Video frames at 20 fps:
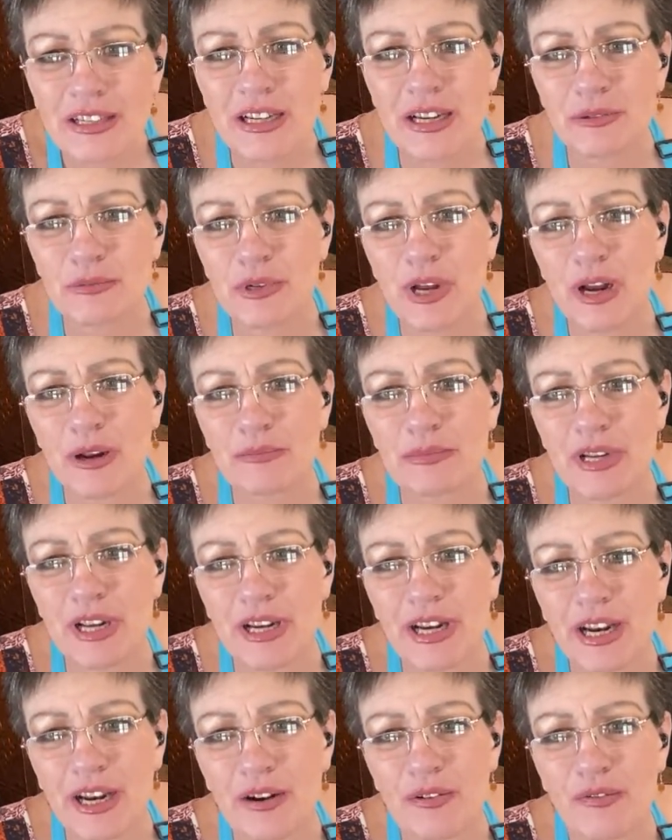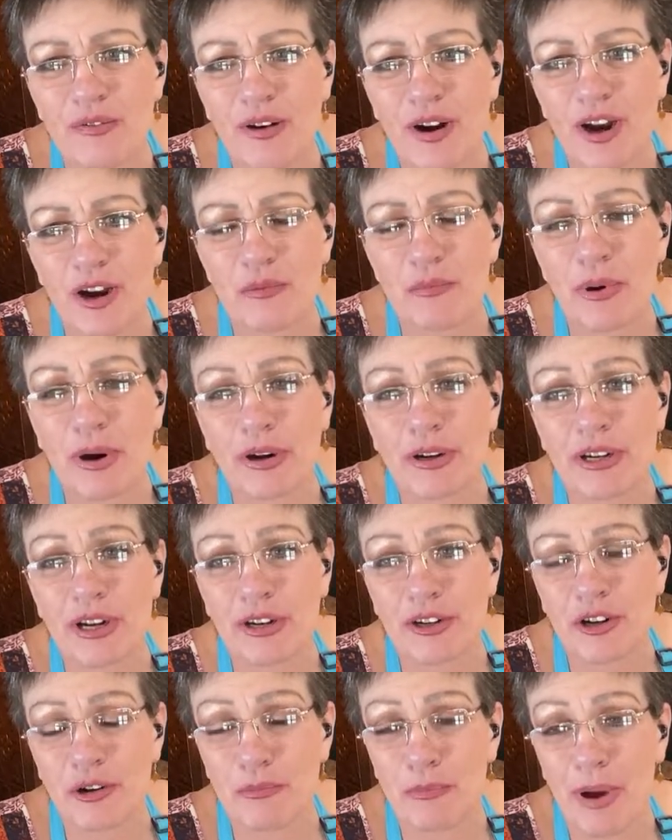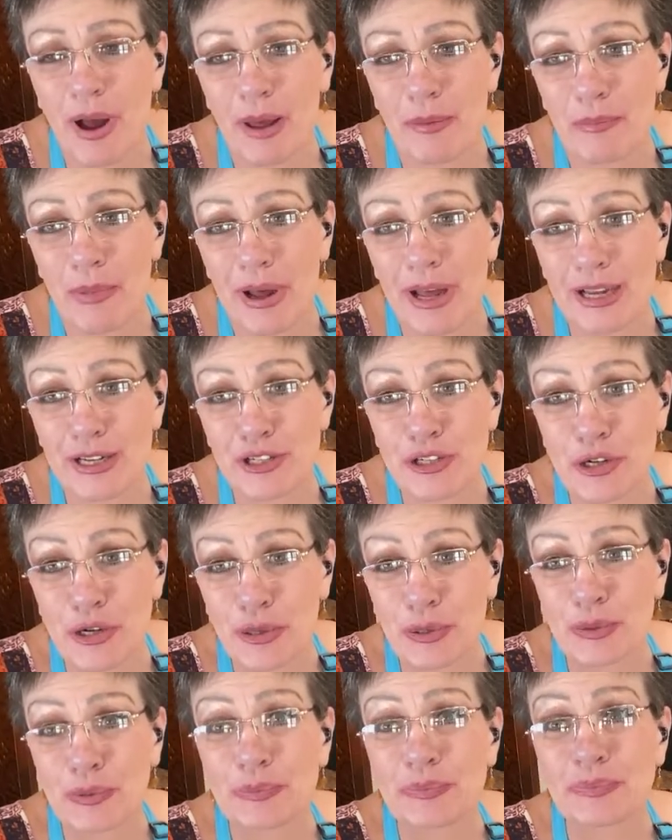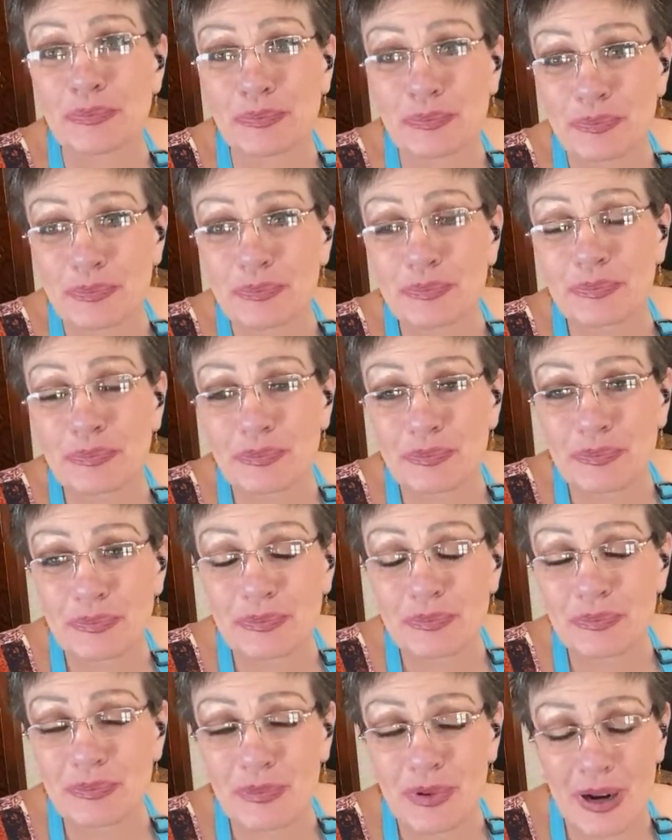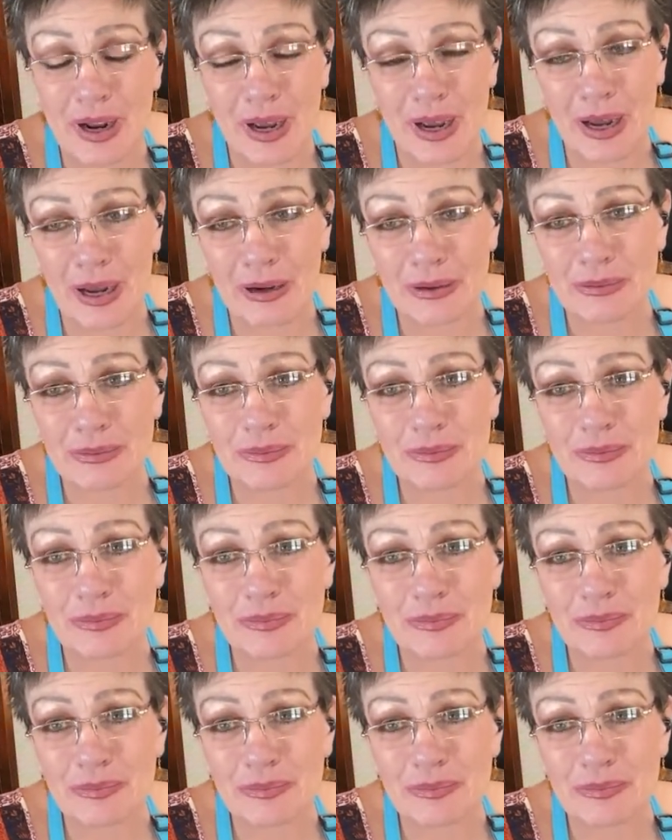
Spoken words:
Sometimes I need a fire burned under my butt, too. Yeah.